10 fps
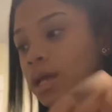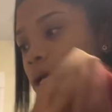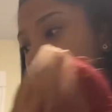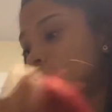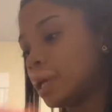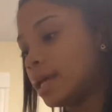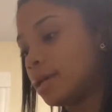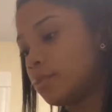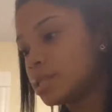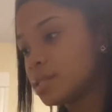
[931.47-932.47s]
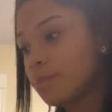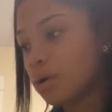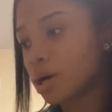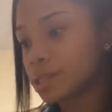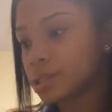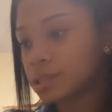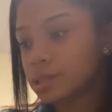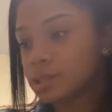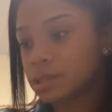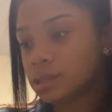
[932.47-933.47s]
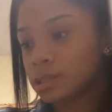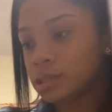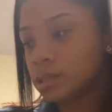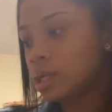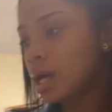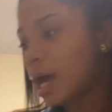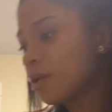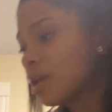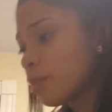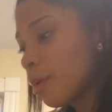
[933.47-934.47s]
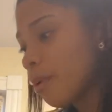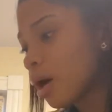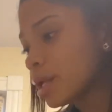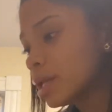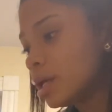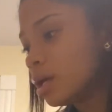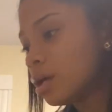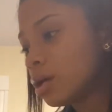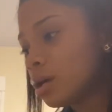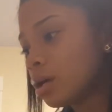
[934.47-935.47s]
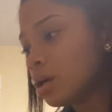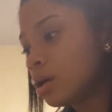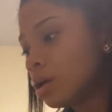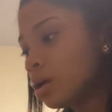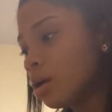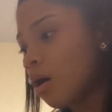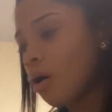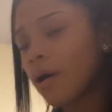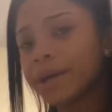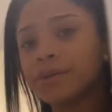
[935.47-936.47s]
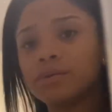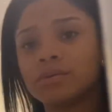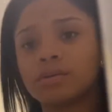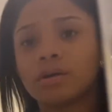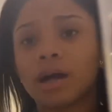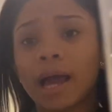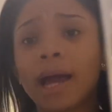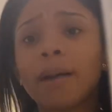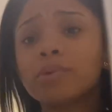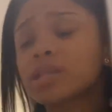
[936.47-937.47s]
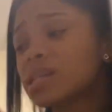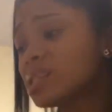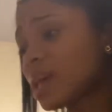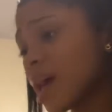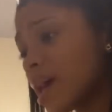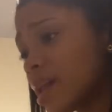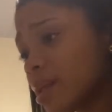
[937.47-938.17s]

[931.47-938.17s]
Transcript: then, where's the burgundy? I don't have no more burgundy. Oh, I do. I almost get scared.